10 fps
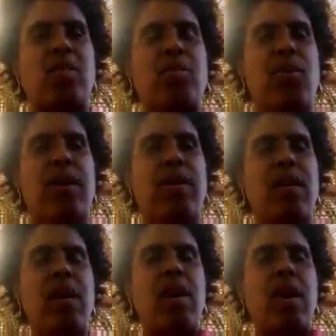it,
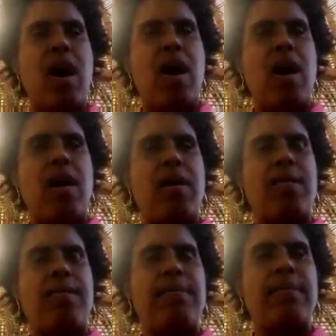it in so many
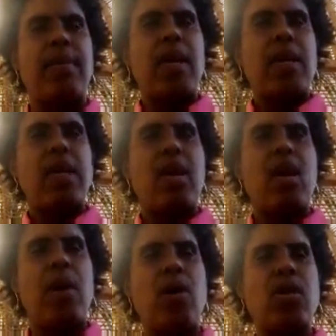ways brought a spotlight